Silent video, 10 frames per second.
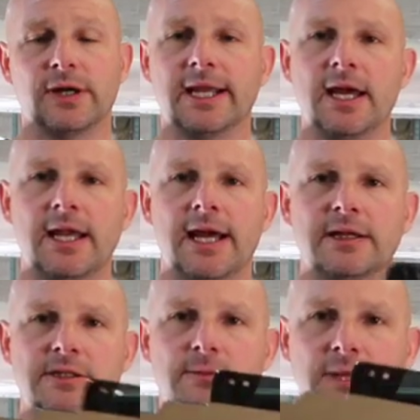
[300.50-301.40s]
a
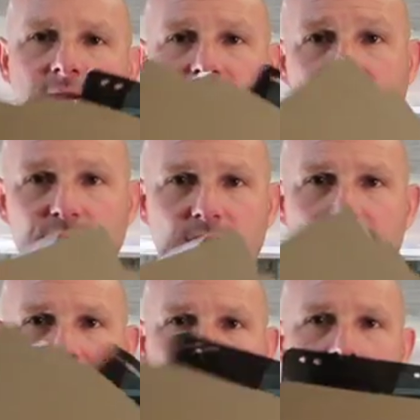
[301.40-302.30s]
cutout to be able to
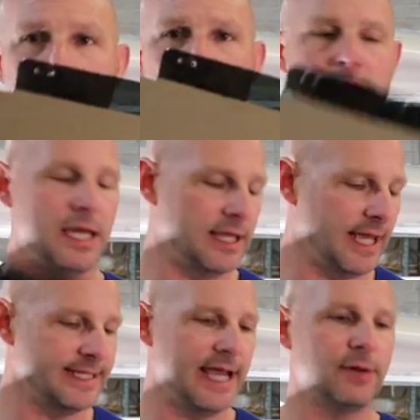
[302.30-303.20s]
travel in
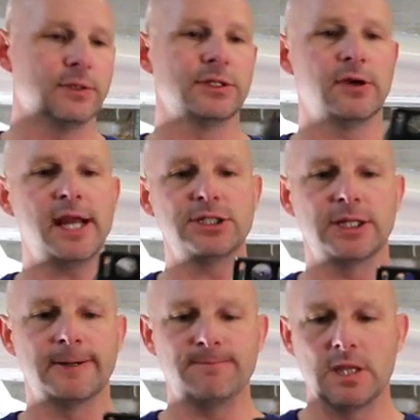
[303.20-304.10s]
that downward
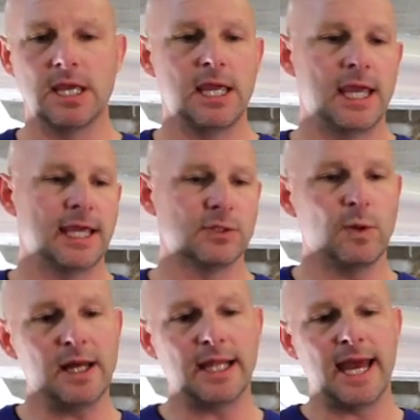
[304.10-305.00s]
direction, as
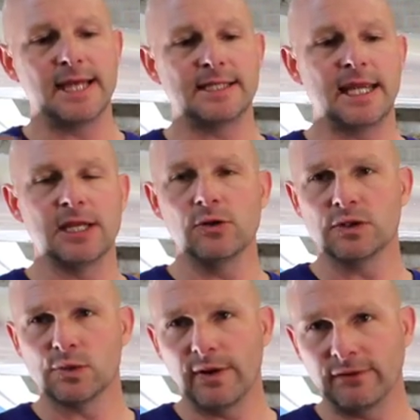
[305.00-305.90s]
well as a new
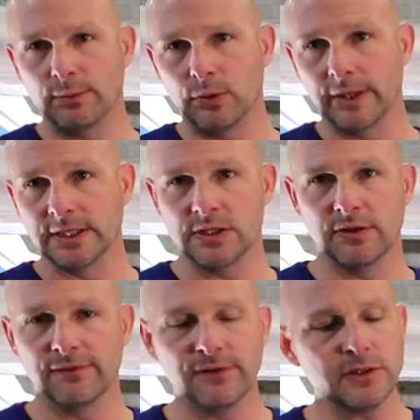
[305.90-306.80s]
swivel point. So
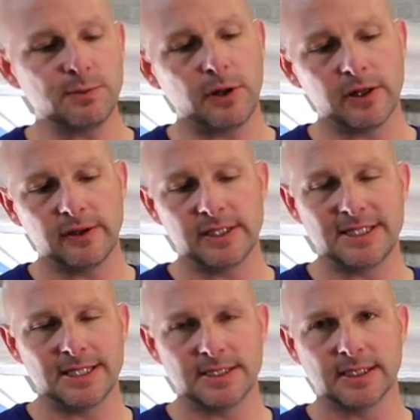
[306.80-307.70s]
the first part of
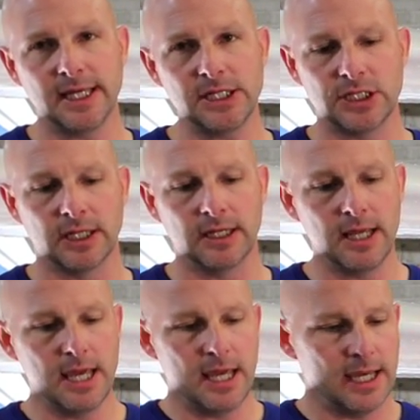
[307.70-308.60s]
this installation
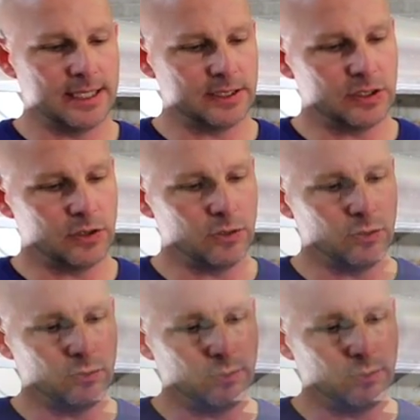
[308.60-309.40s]
is to